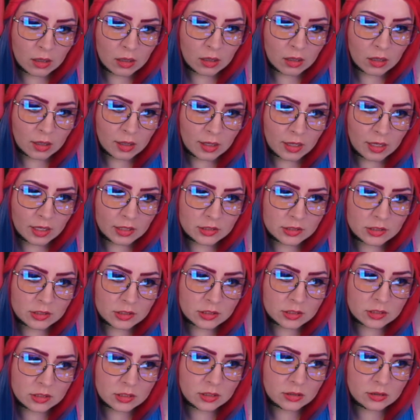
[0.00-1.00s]
it's
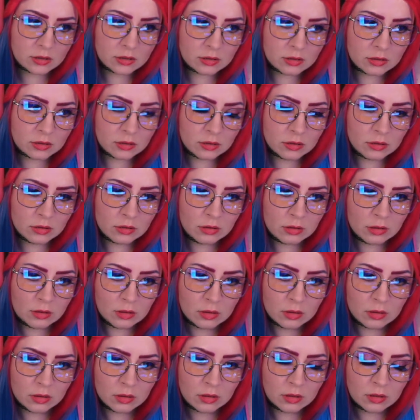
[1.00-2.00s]
still
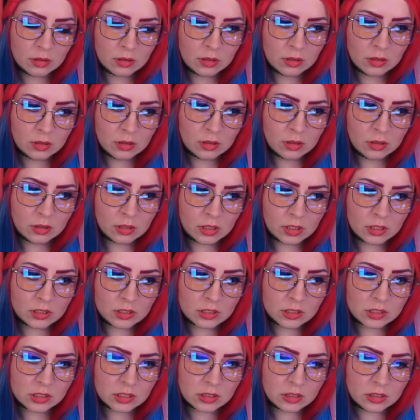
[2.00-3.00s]

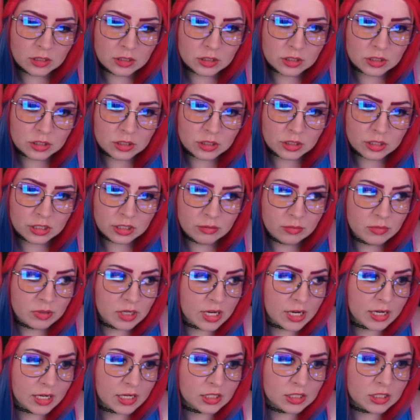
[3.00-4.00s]
a Stream
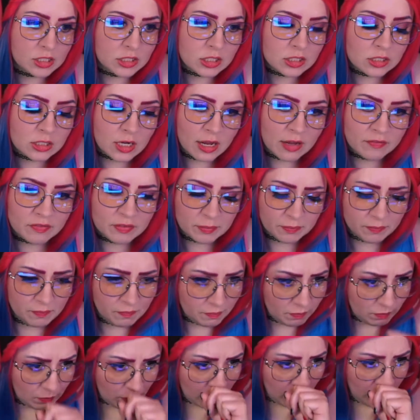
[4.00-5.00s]
Deck. It just doesn't have
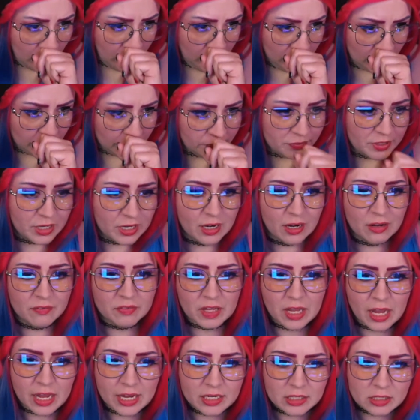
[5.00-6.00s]
it doesn't have the
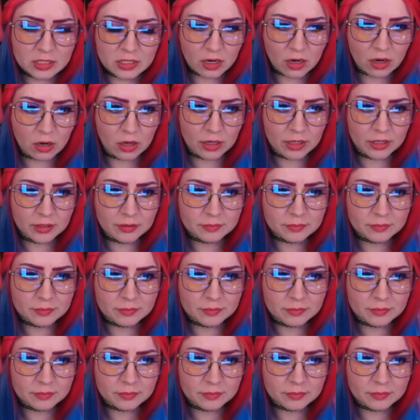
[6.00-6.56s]
casing on it.